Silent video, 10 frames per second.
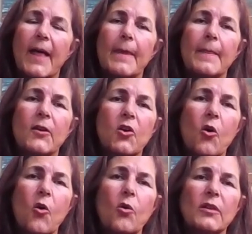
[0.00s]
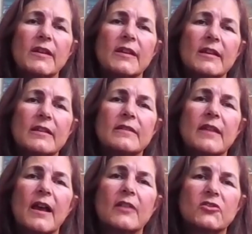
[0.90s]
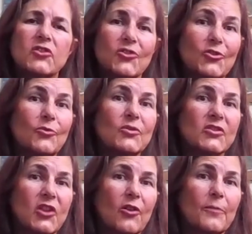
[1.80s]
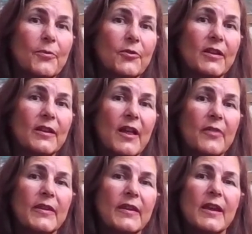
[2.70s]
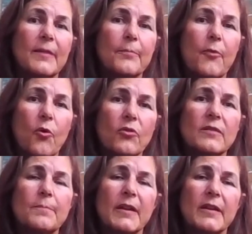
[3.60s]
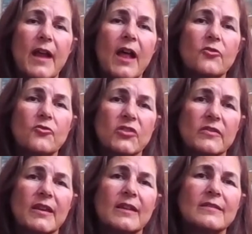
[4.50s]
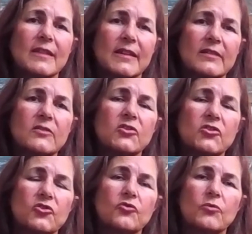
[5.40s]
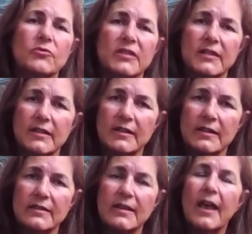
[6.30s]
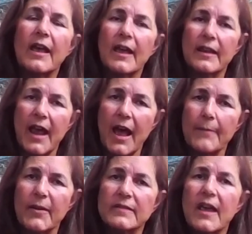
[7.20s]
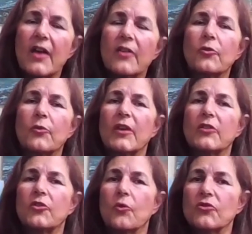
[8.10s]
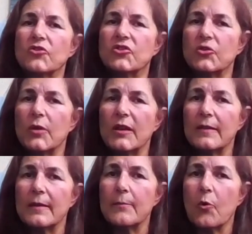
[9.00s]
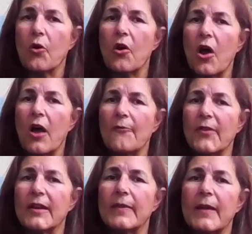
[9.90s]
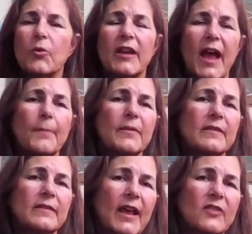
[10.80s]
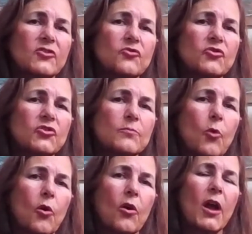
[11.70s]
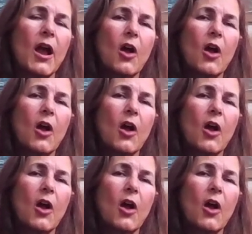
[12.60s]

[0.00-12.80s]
And then the goal is to start putting the important but non-urgent things into routines and habits so that you are doing them more often. And then what happens is, as you do more